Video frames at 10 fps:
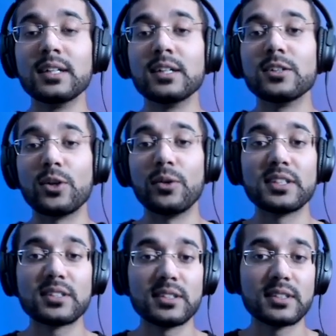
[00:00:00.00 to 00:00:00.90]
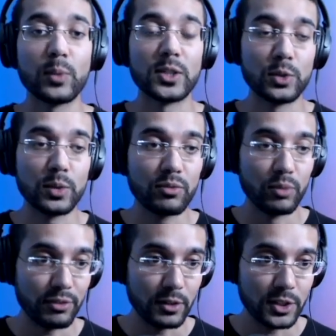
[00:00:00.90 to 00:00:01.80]
So this is what you would
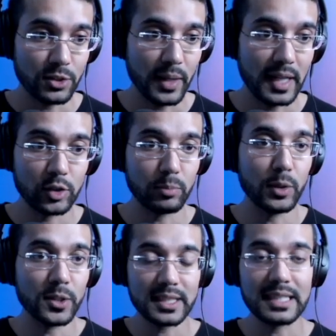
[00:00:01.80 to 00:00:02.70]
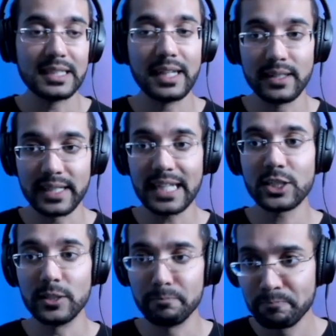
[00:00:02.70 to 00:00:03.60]
refer to as multi-delegation.